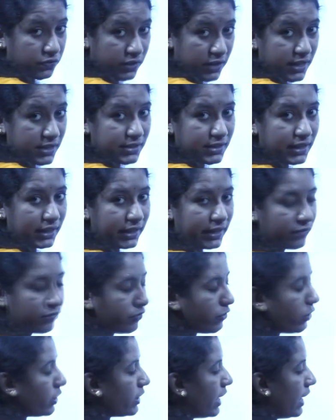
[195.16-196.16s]
of these
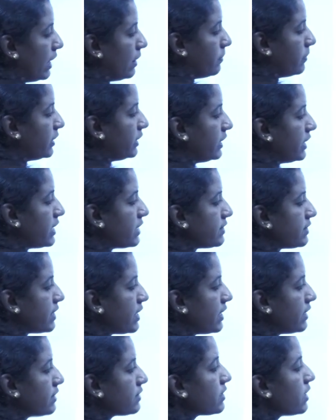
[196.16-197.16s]
CD4 helper T
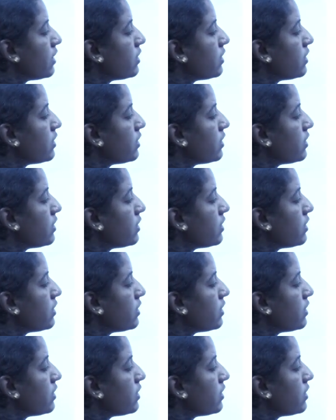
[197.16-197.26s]
cells,